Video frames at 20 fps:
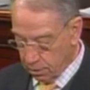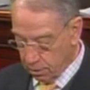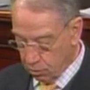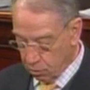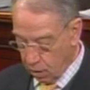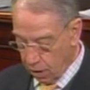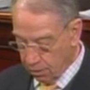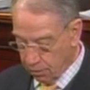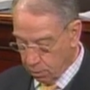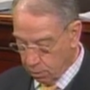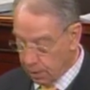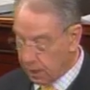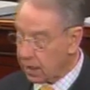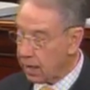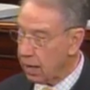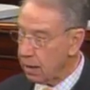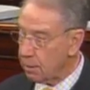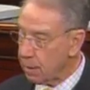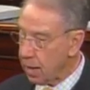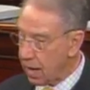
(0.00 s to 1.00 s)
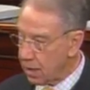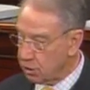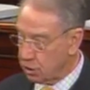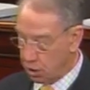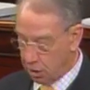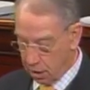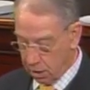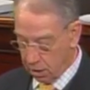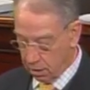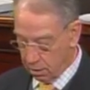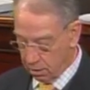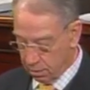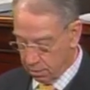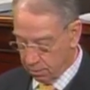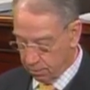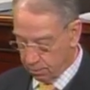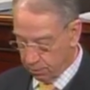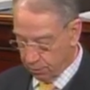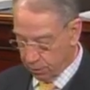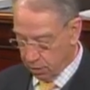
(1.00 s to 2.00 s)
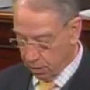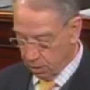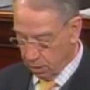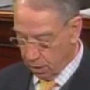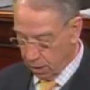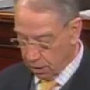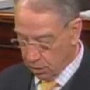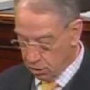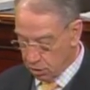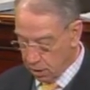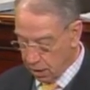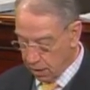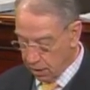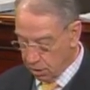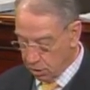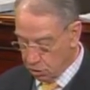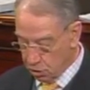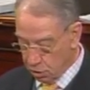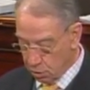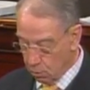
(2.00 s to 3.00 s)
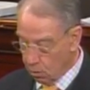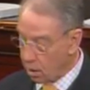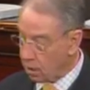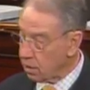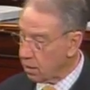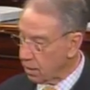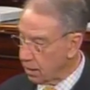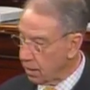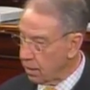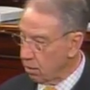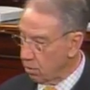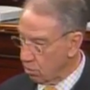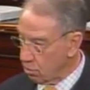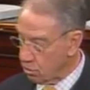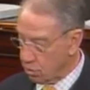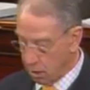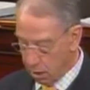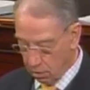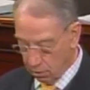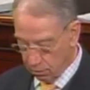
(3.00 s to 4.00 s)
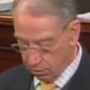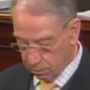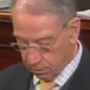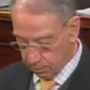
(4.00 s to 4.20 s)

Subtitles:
the driver became agitated and stated she wanted to kill herself.